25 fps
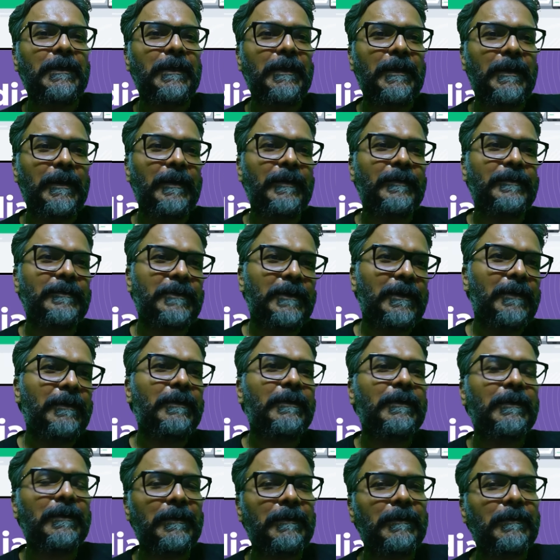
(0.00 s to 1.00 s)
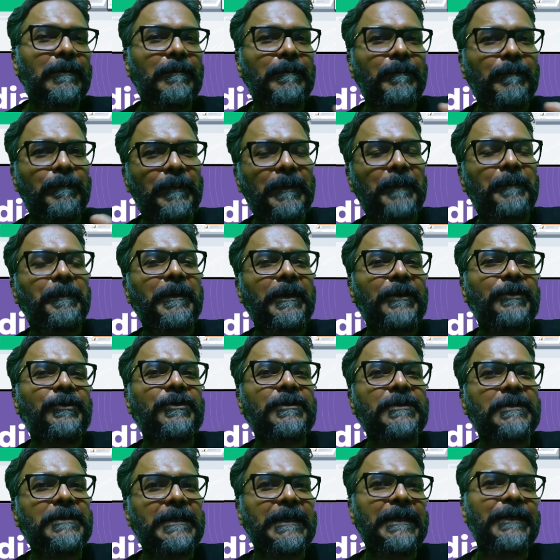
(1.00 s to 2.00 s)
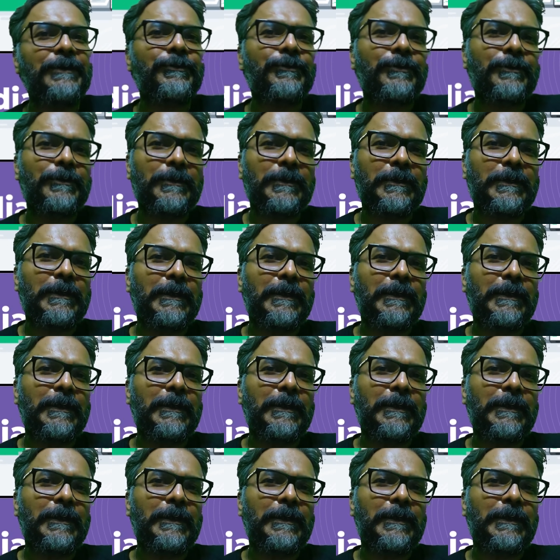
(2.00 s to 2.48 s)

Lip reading: is the preparation stage,